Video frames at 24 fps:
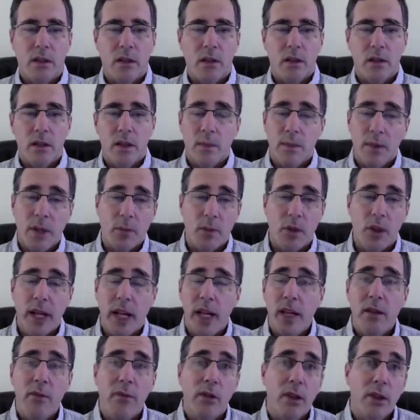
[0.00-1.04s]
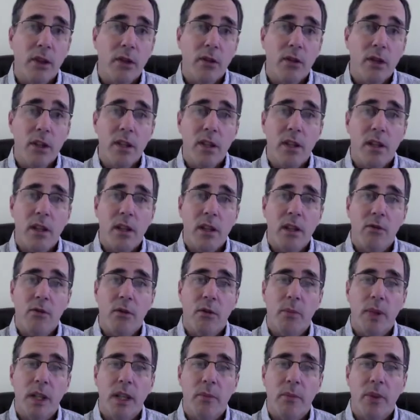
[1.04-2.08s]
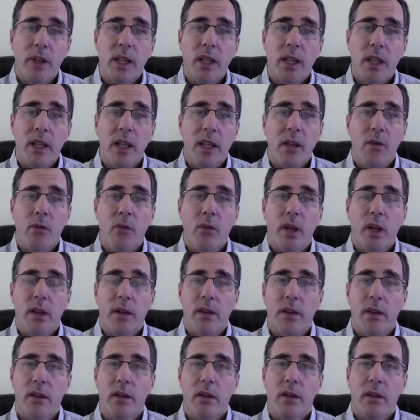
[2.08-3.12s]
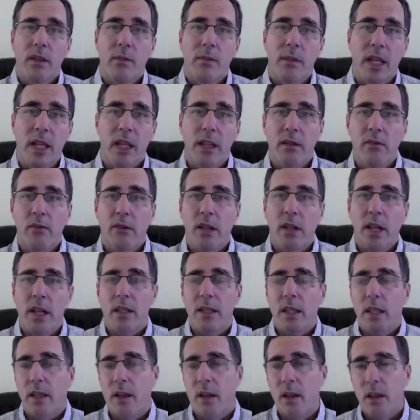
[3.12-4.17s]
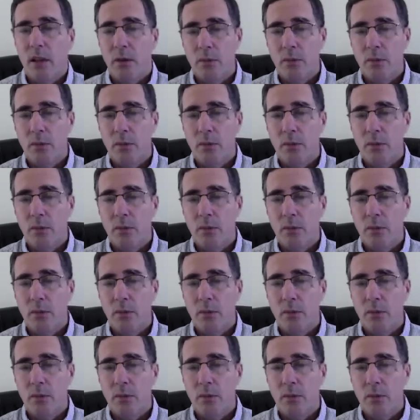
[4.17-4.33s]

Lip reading: September 8th, when the course starts, we'll be beginning with this man, René Descartes.